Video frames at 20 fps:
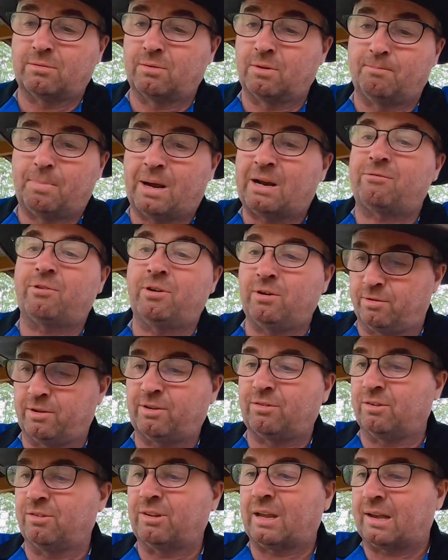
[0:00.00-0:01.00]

The battery on this is